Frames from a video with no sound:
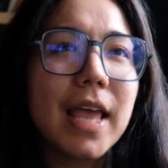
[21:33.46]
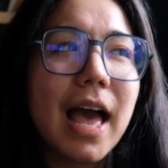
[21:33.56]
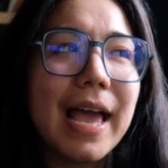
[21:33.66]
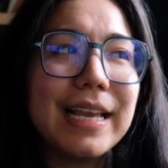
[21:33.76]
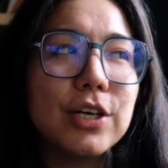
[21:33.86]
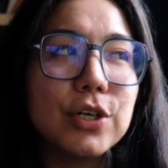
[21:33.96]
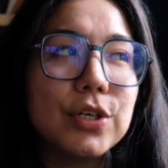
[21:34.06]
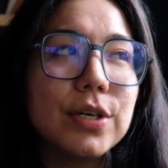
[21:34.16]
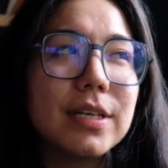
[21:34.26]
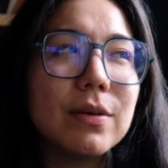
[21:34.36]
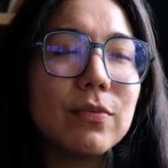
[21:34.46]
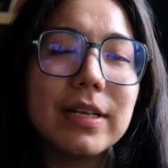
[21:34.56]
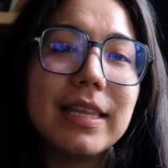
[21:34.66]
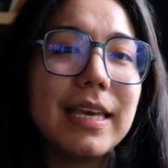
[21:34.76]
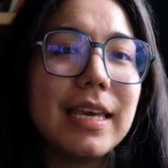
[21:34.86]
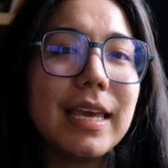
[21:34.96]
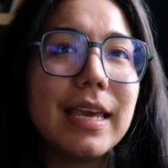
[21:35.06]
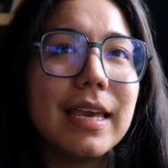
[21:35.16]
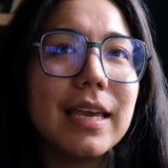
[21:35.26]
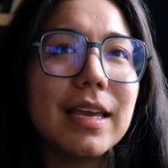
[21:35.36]
I could
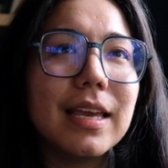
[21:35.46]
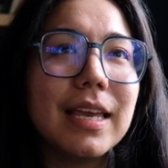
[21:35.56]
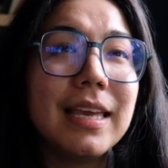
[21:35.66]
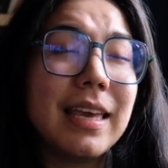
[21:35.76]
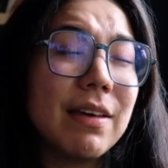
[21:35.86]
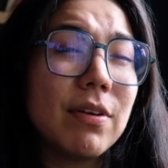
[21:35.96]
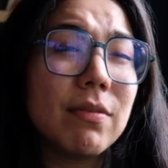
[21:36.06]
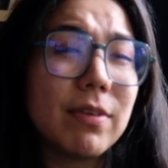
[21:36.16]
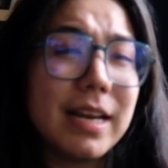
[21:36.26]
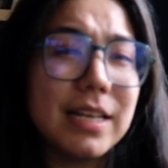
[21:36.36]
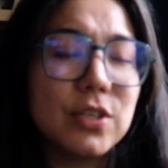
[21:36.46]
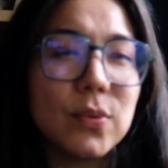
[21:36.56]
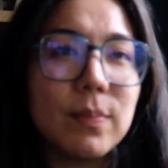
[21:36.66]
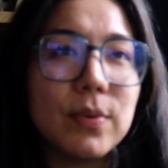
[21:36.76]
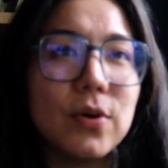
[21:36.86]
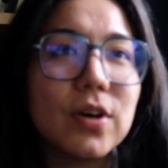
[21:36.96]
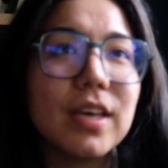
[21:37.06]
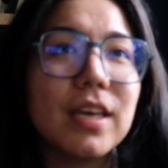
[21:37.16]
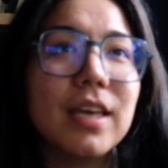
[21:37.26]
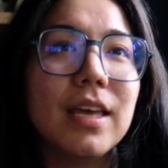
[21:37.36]
really give a rating to a
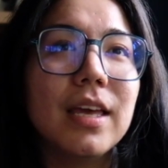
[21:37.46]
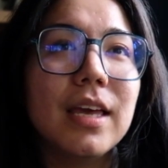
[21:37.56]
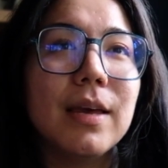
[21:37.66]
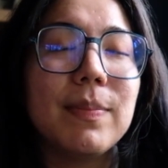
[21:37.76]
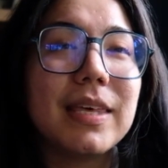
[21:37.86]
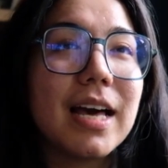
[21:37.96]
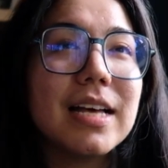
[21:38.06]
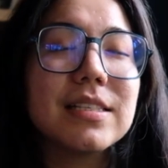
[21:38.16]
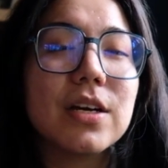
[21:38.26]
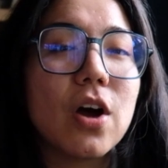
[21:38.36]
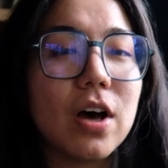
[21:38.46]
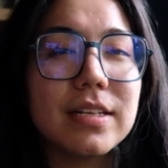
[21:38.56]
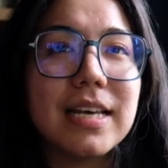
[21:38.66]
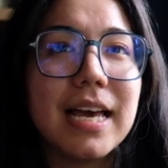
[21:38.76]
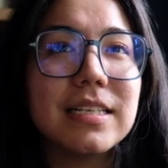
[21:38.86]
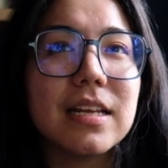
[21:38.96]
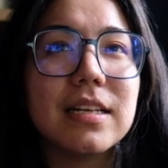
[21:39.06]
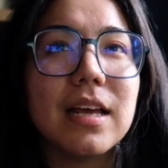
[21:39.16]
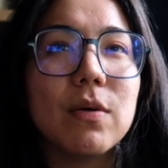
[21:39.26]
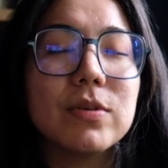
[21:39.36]
book because the content
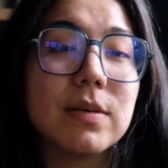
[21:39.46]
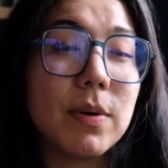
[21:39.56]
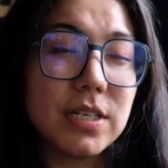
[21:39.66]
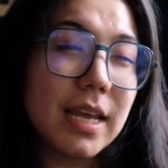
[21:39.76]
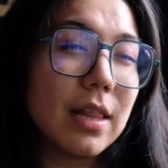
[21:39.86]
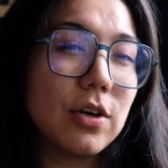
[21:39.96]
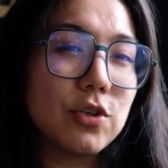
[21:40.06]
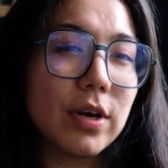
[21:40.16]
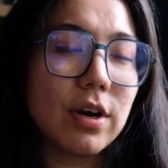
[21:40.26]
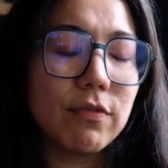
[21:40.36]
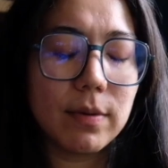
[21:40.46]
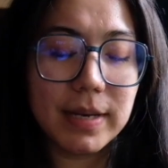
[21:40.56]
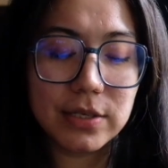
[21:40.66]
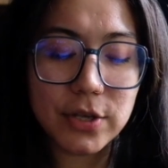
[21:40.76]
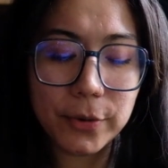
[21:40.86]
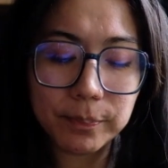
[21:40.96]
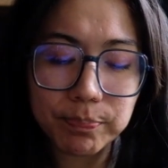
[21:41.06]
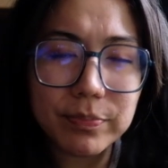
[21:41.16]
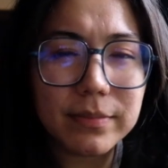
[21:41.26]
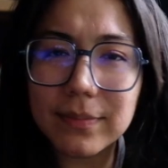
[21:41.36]
was a particular trigger for me. So
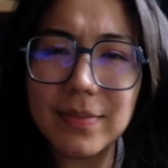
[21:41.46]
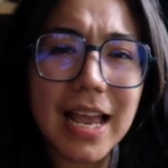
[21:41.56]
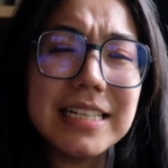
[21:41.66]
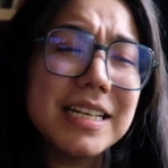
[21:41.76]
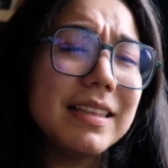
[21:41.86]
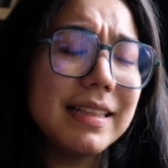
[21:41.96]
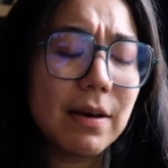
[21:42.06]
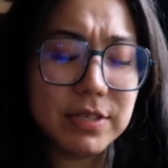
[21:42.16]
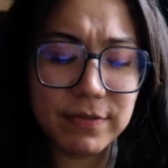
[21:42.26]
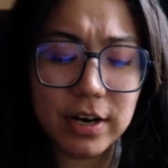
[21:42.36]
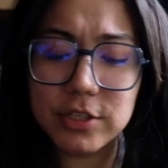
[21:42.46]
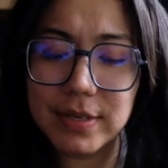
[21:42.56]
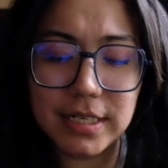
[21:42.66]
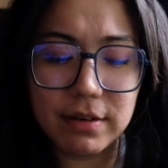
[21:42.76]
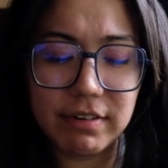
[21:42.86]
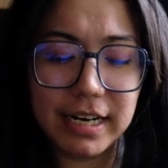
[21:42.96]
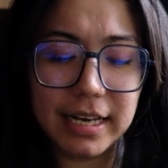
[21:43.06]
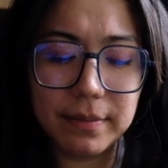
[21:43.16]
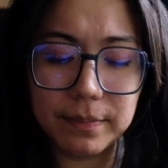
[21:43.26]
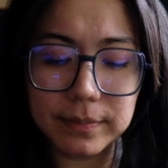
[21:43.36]
I didn't think that was fair, so I didn't rate
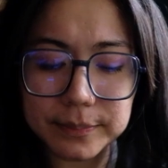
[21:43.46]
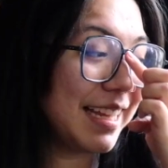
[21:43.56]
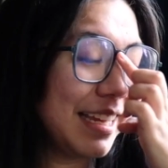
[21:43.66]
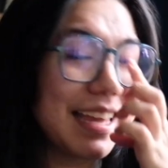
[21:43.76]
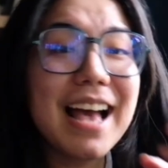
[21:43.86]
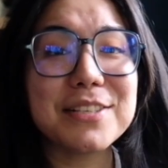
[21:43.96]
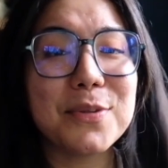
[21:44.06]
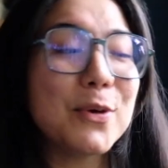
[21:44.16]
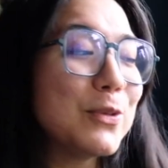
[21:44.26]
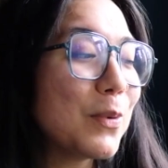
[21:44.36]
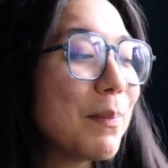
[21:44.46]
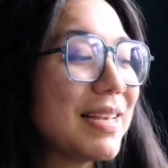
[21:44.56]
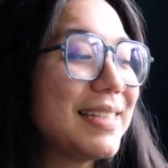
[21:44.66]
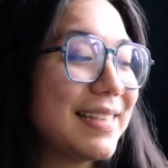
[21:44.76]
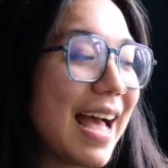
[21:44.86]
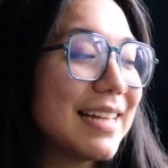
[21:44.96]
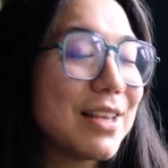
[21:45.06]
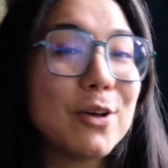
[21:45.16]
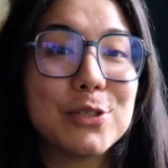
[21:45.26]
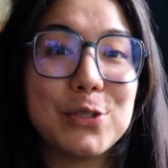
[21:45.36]
it. Yeah, so those were my stats
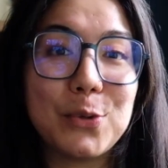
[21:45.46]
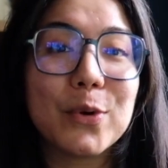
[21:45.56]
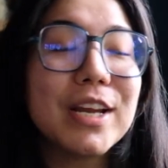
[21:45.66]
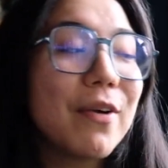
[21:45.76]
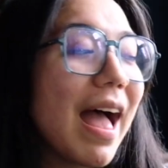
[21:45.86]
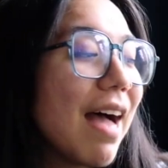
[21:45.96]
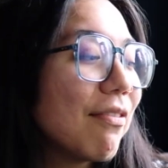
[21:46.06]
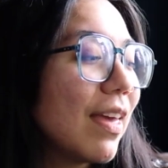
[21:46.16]
on Storygraph.